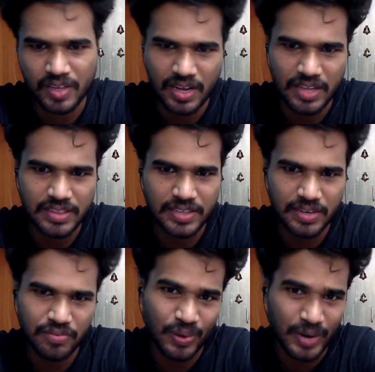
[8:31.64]
And then
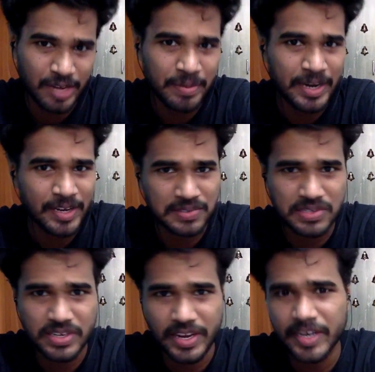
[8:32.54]
for kinematics
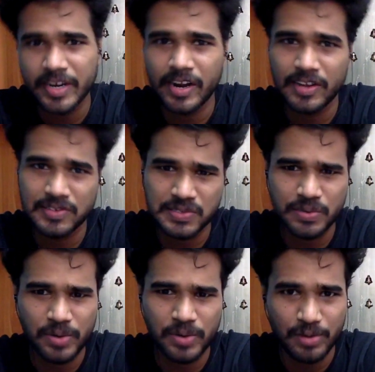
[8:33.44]
and gate analysis, you
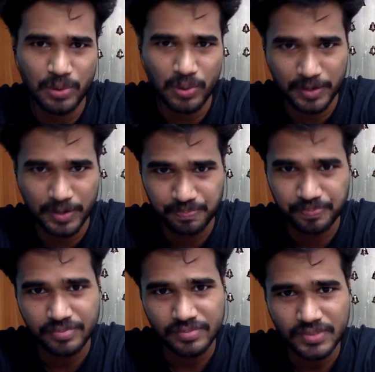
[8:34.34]
will have to look at
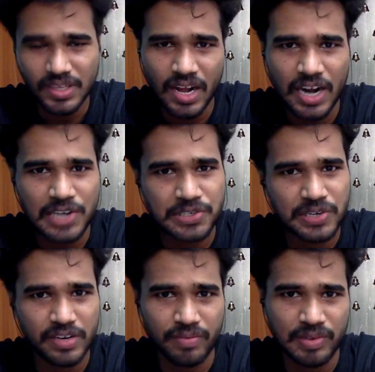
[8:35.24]
additional
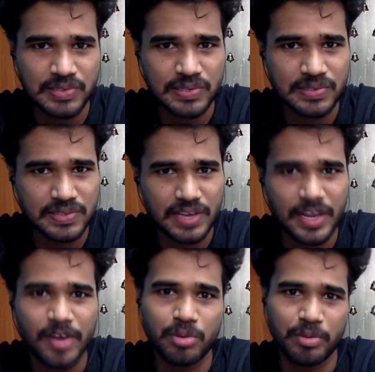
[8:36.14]
references.
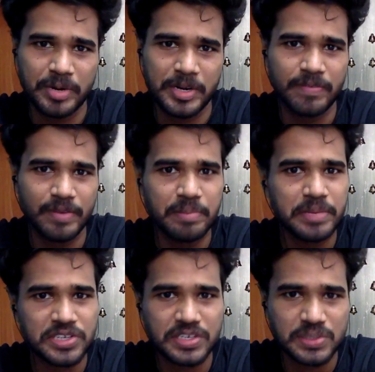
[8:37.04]
I have provided
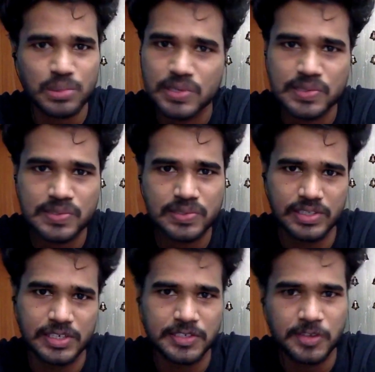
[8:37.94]
web-based resources in
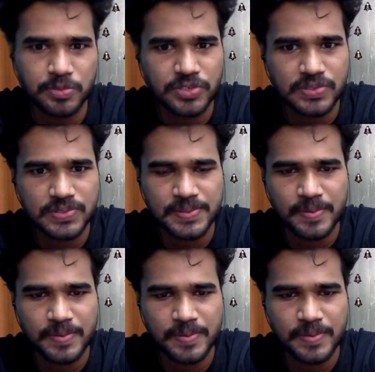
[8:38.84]
the descriptions.